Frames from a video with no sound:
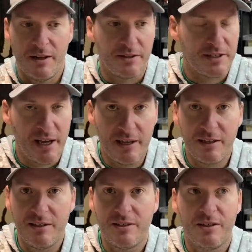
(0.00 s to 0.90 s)

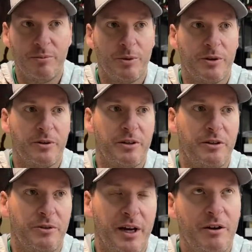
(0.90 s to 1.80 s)
standing timber, you
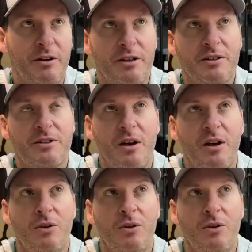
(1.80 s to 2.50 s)
know, areas